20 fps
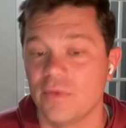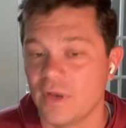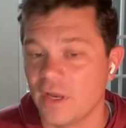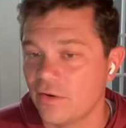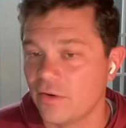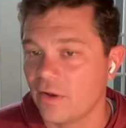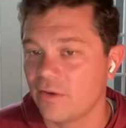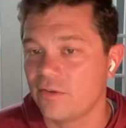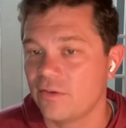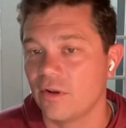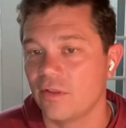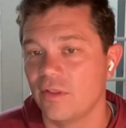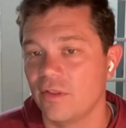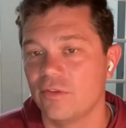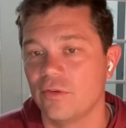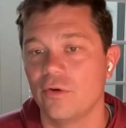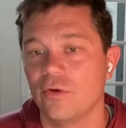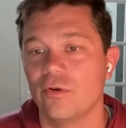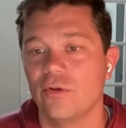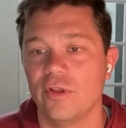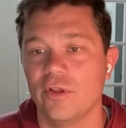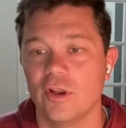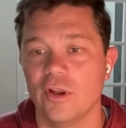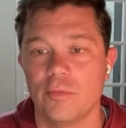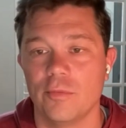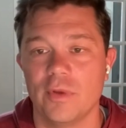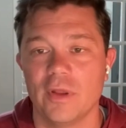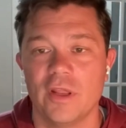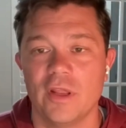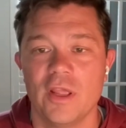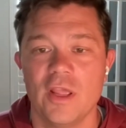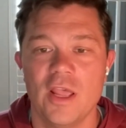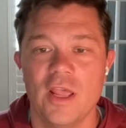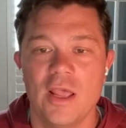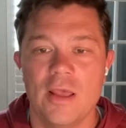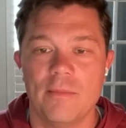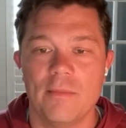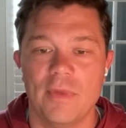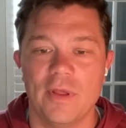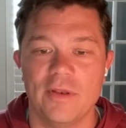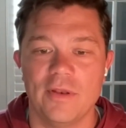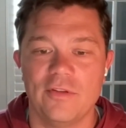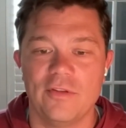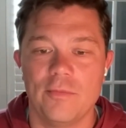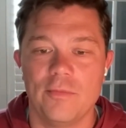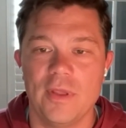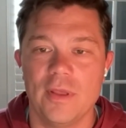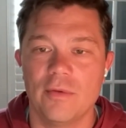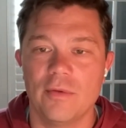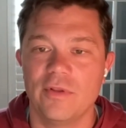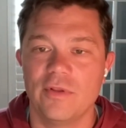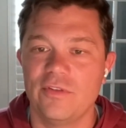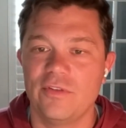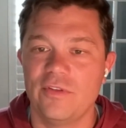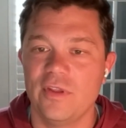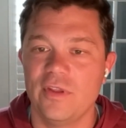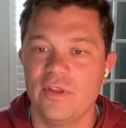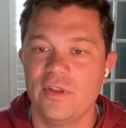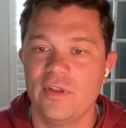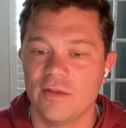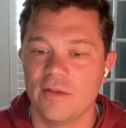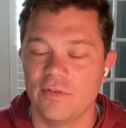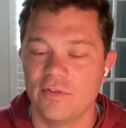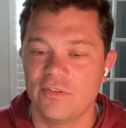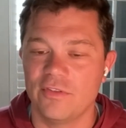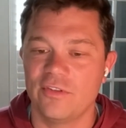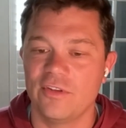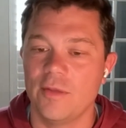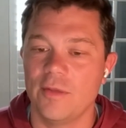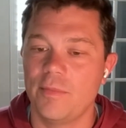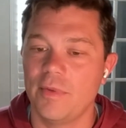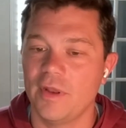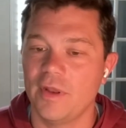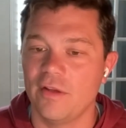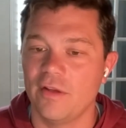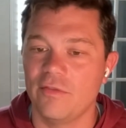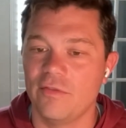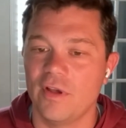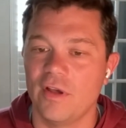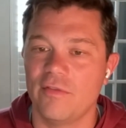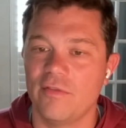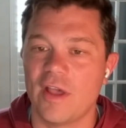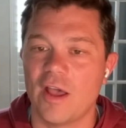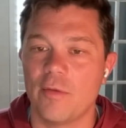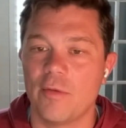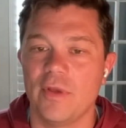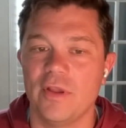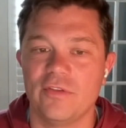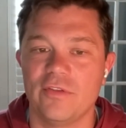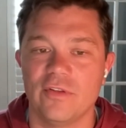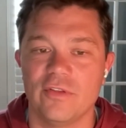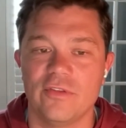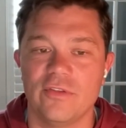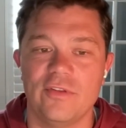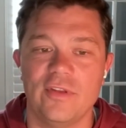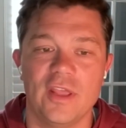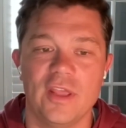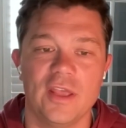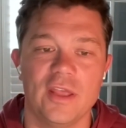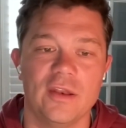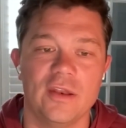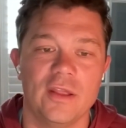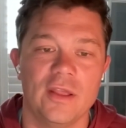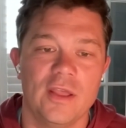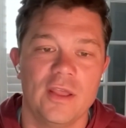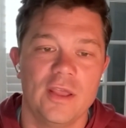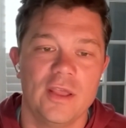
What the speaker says: And I touched on this earlier, but to be able to see kind of a snippet of how patients did,